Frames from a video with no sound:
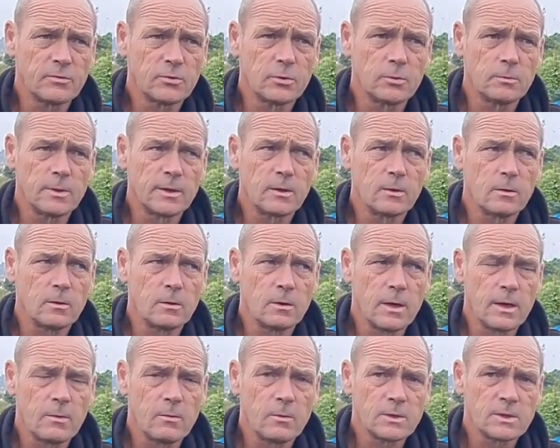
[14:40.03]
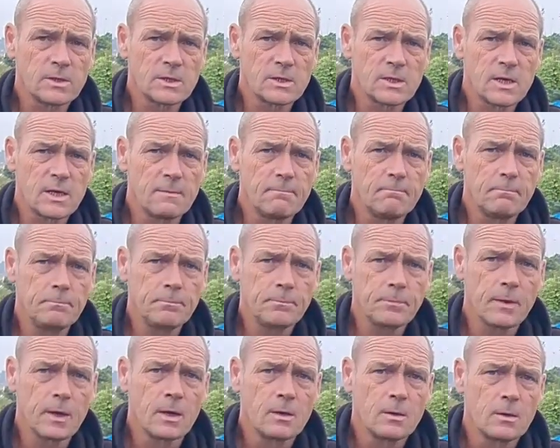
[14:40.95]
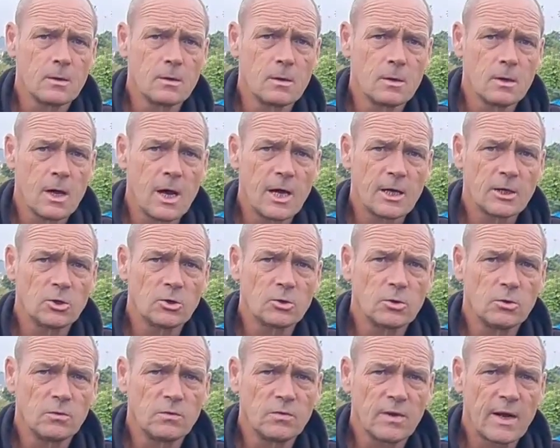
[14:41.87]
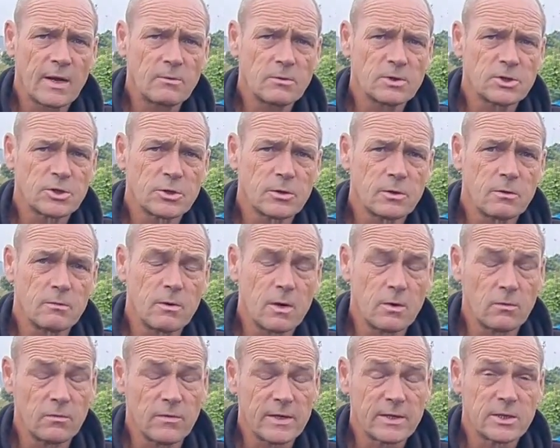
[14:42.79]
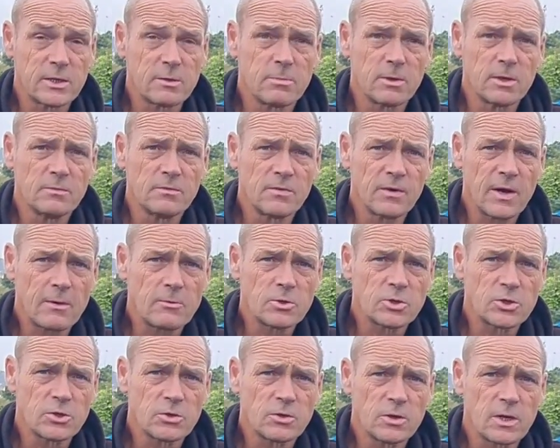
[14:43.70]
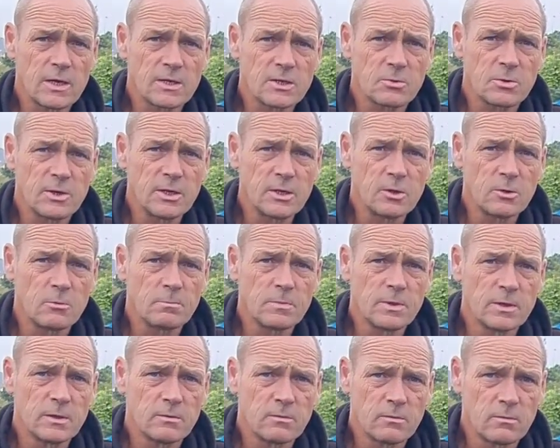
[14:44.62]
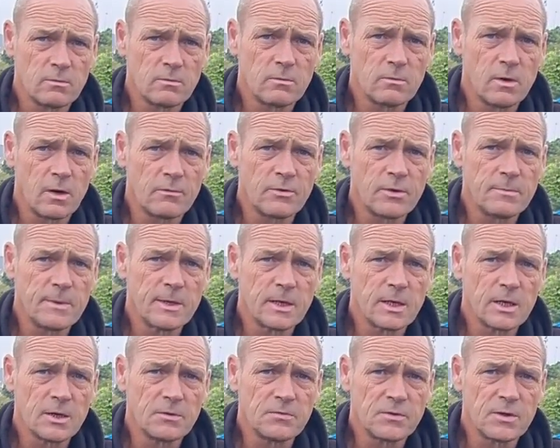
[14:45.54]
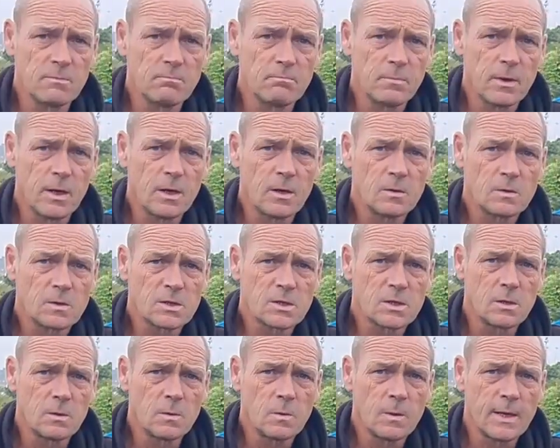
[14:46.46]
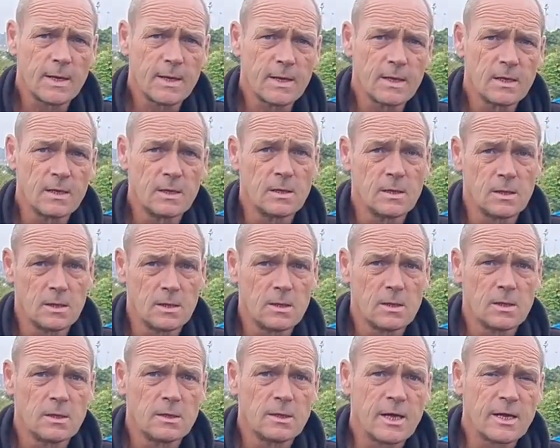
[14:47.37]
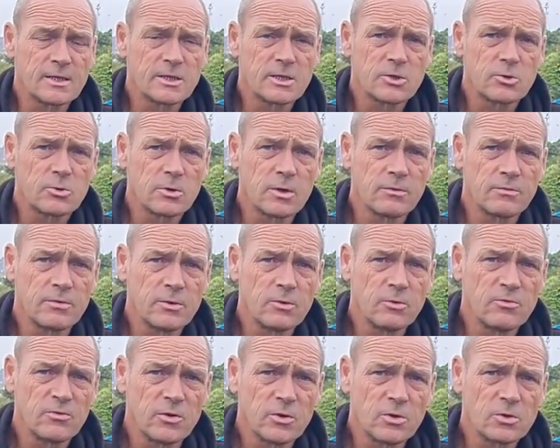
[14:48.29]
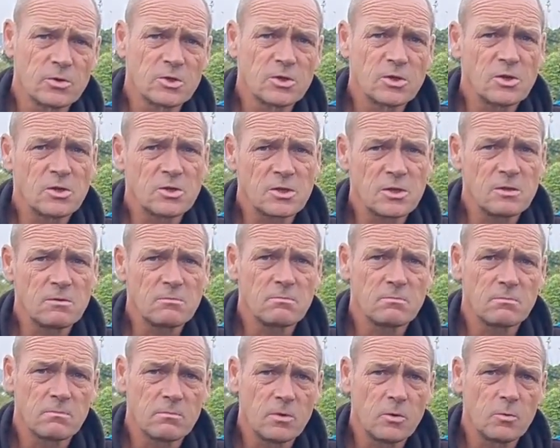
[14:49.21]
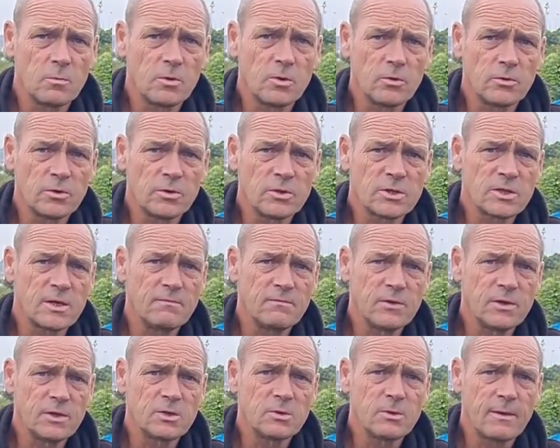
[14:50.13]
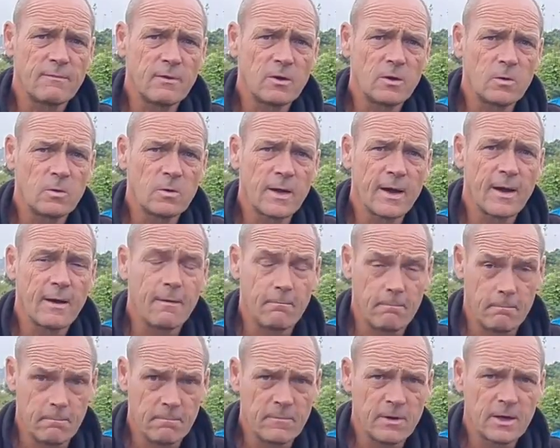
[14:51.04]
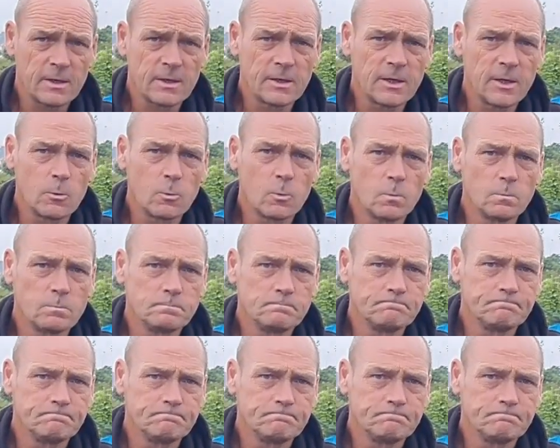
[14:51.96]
before we go, it was our local flower show, well, vegetable and flower show last week up at Rotherham in Clifton Park. So Dan took a few photos and we'll put those on for you to have a look at. Thank you.